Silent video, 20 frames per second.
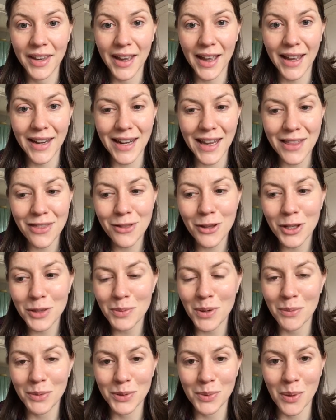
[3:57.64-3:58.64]
And in those
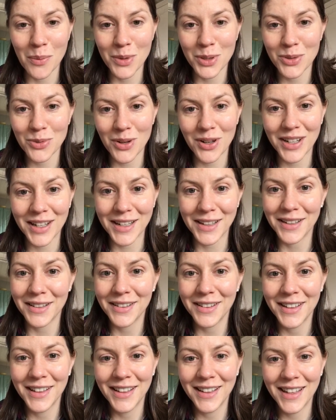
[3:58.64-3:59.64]
moments when we're struggling,
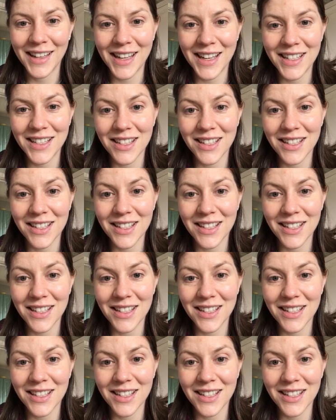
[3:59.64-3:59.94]
he